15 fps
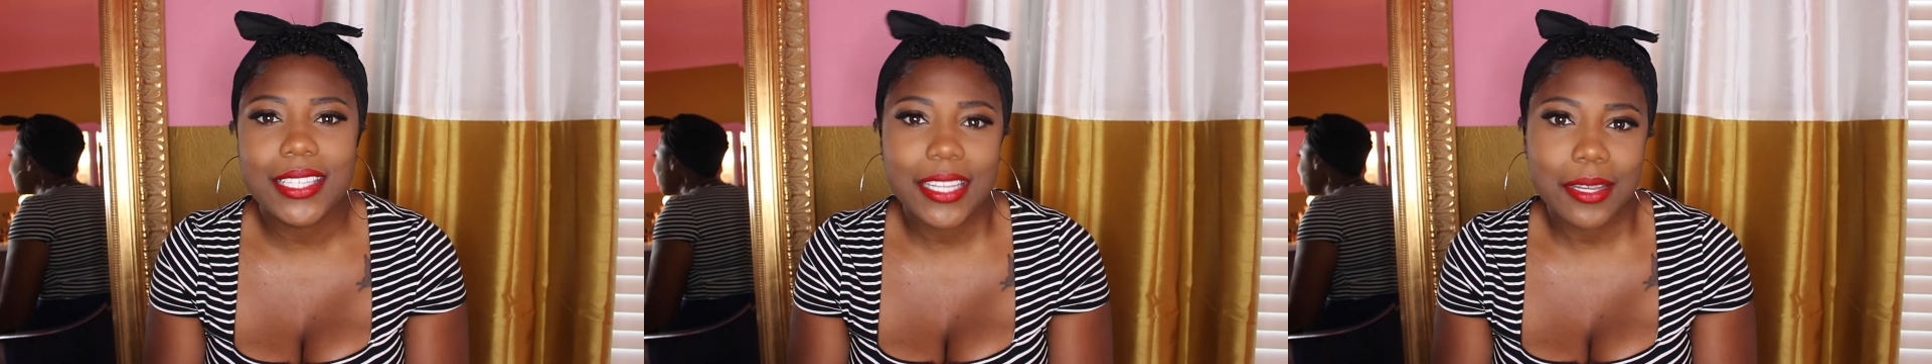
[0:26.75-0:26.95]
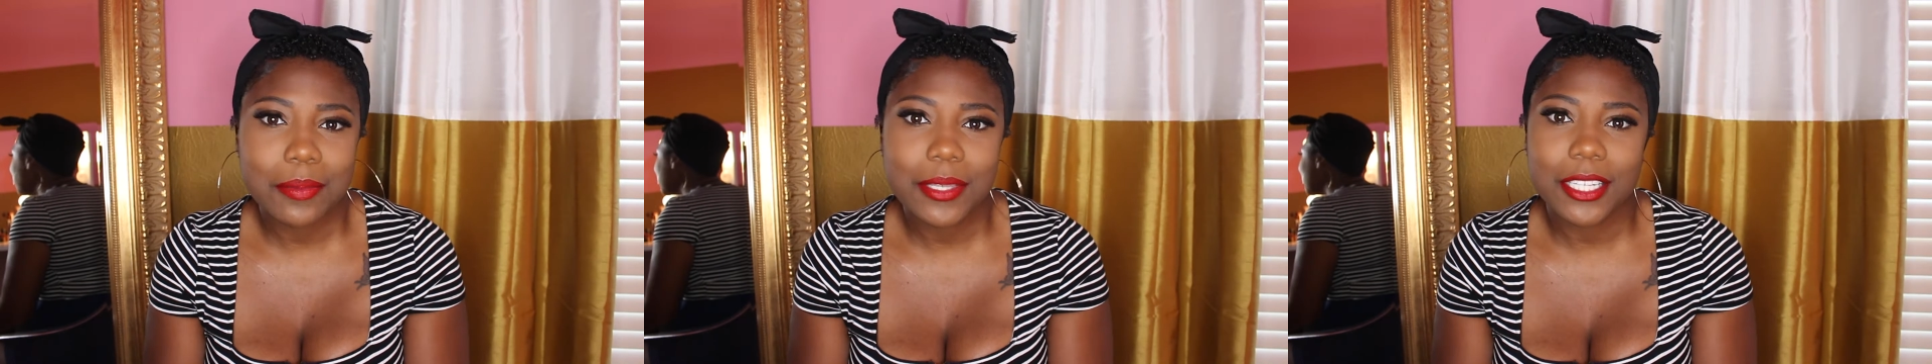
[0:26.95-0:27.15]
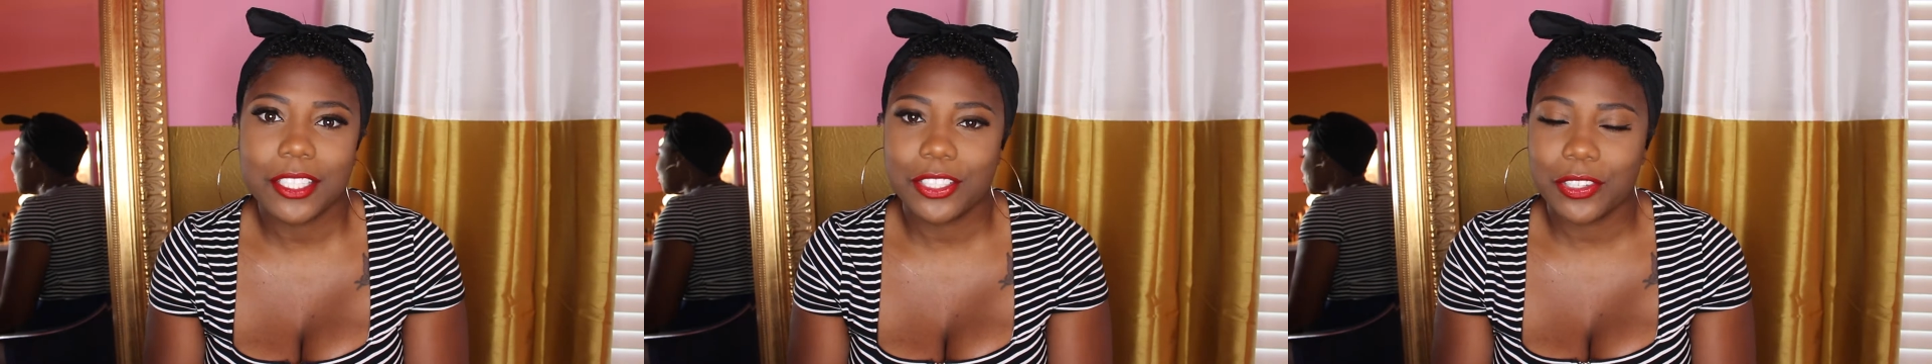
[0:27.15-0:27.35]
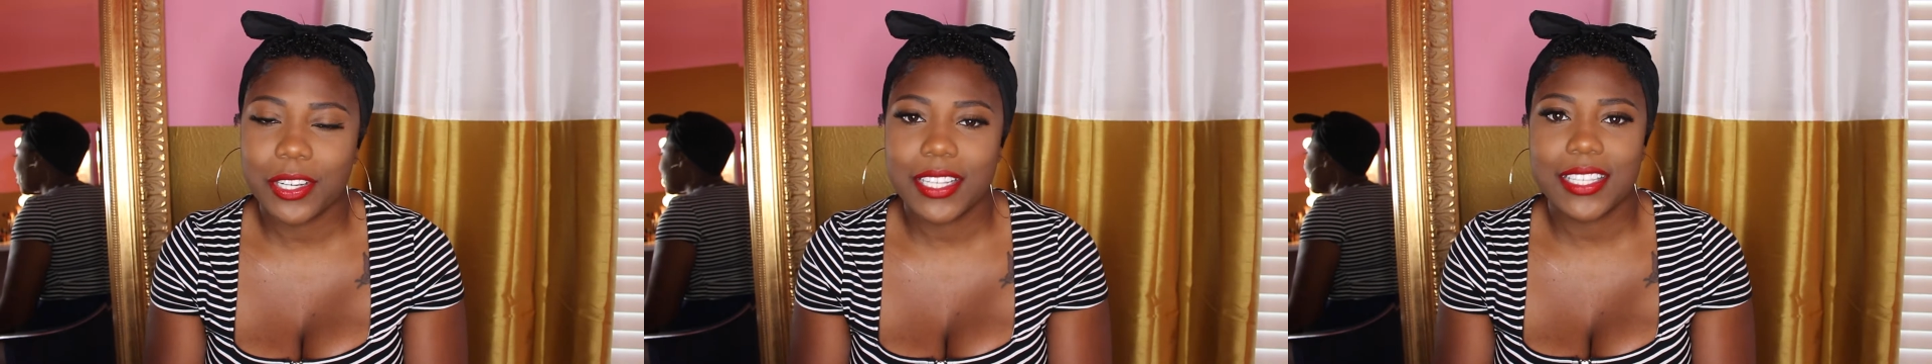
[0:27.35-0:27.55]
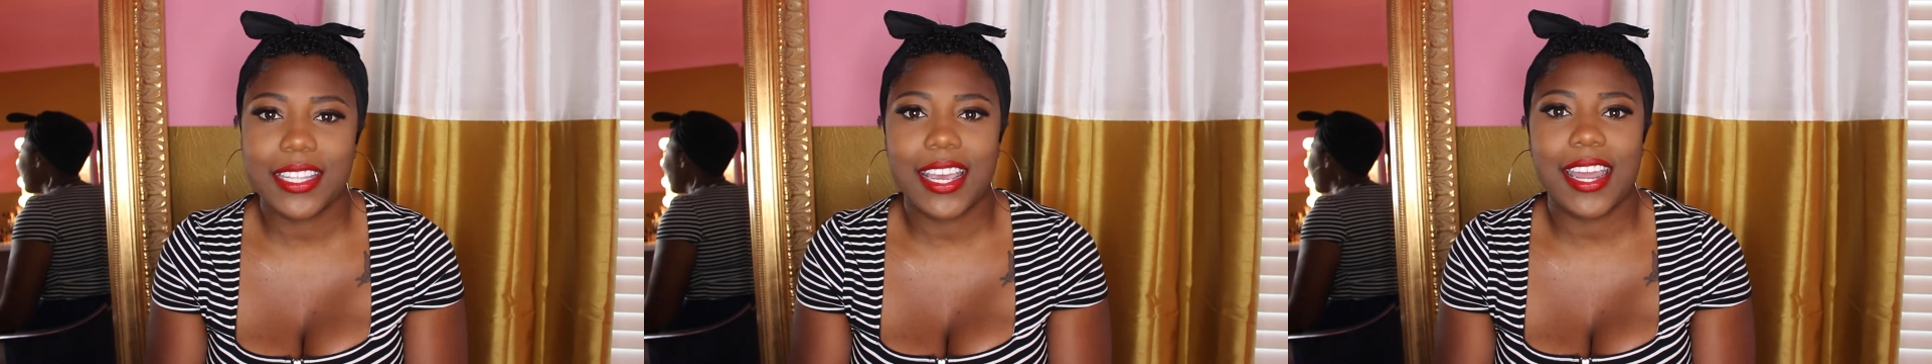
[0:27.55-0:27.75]
tips and
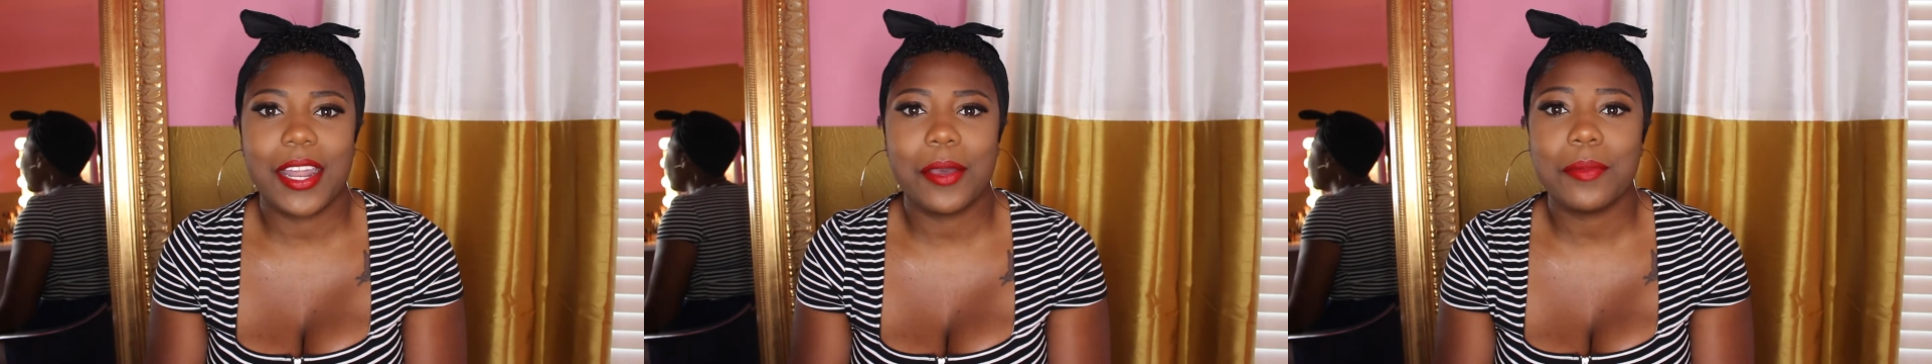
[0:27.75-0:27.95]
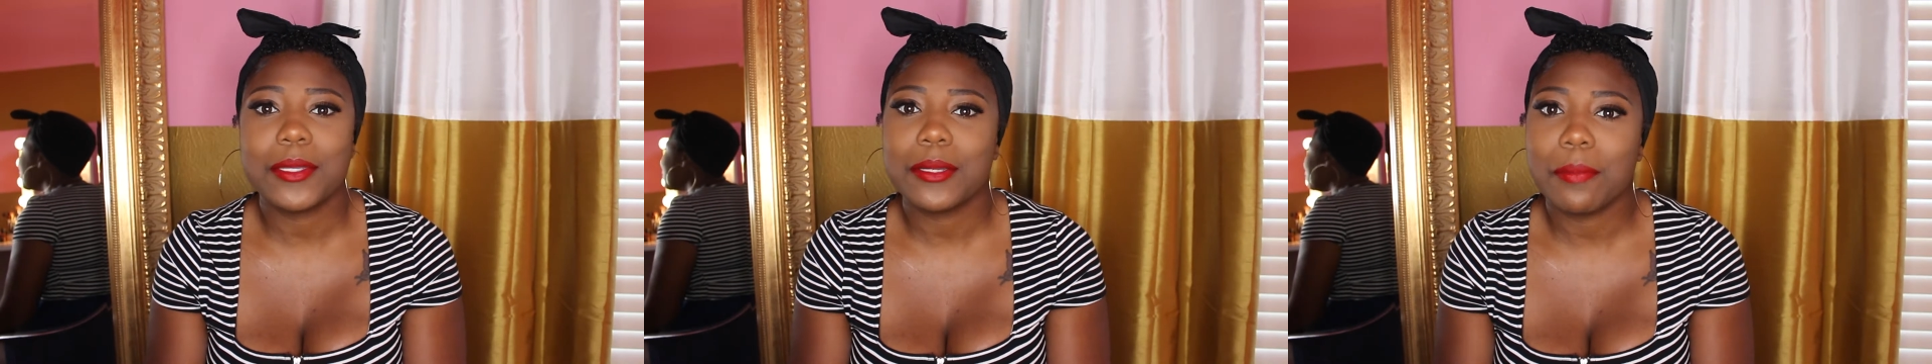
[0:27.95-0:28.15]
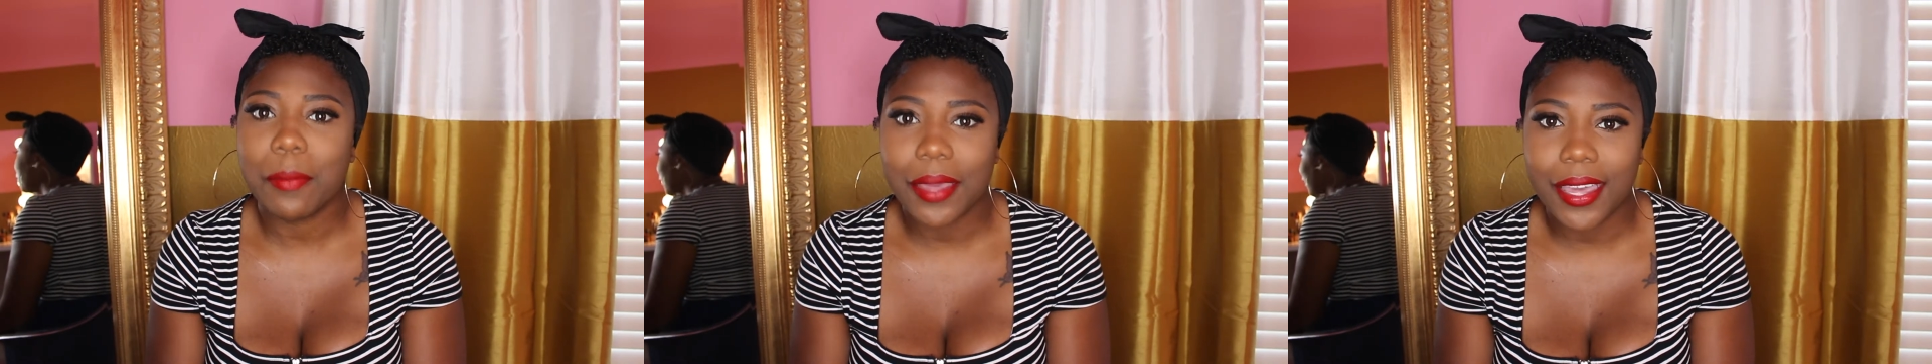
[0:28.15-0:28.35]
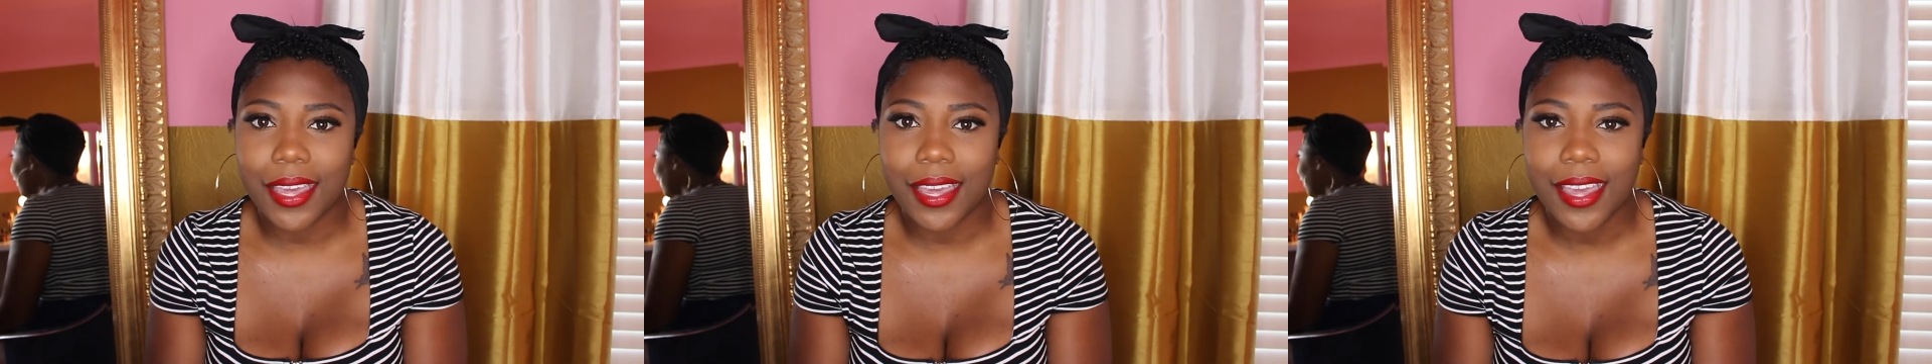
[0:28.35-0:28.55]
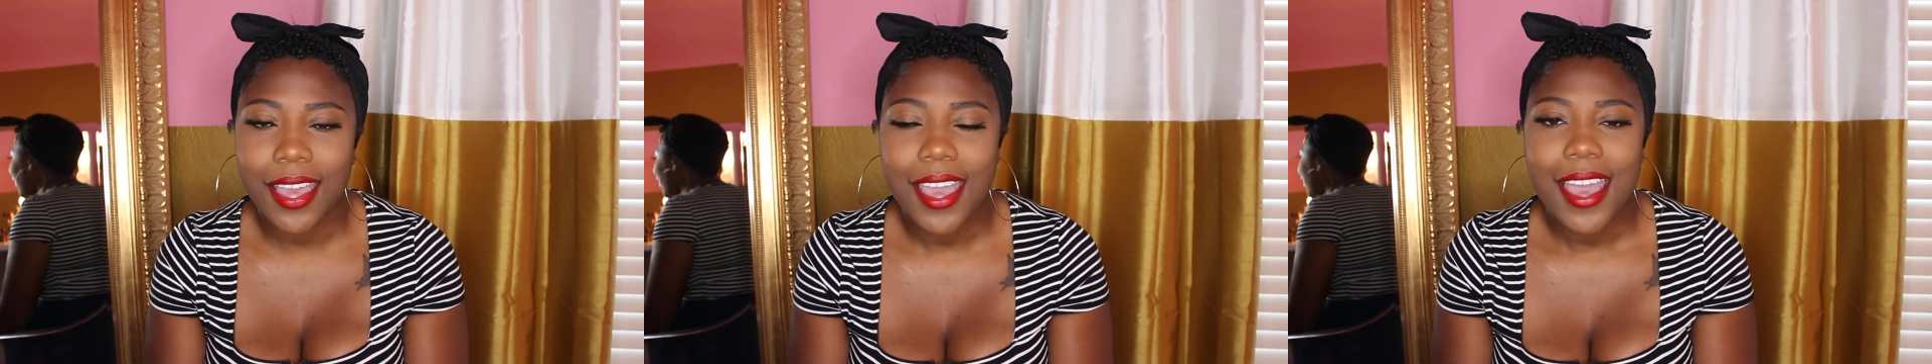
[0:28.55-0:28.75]
tricks that helped
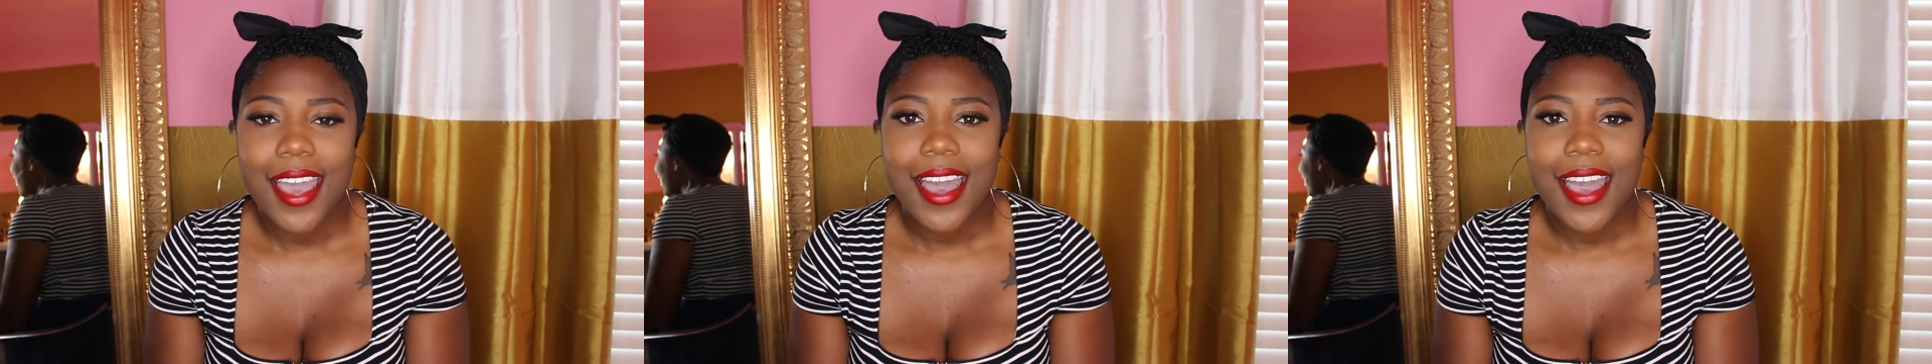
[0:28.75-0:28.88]
me